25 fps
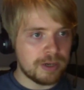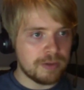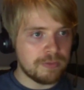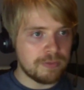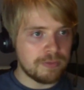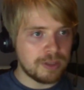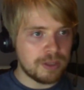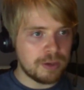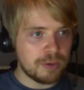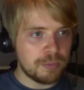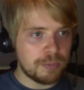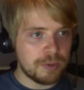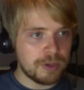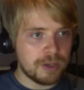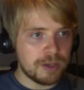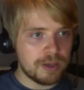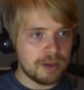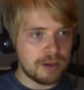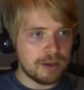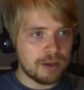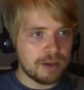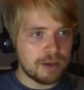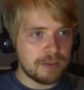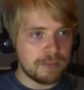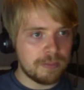I think they'll be
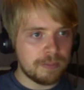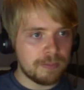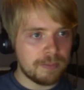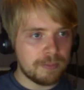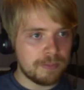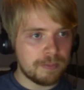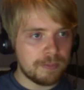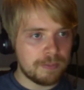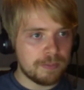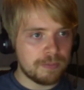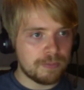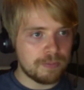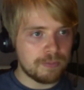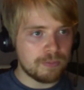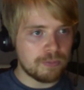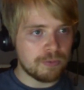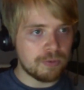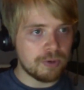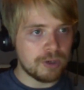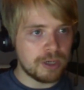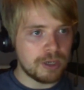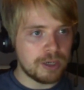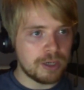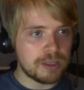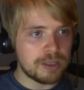uh,
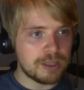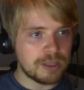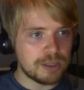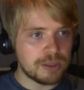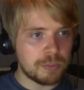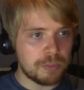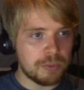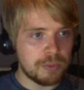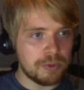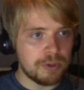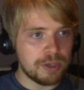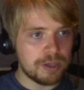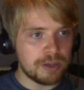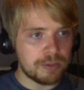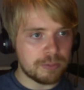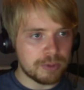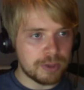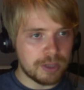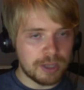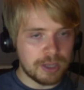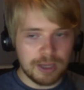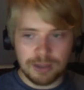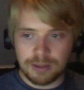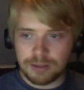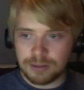really disappointed with
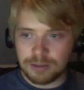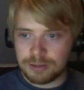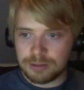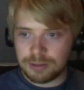that.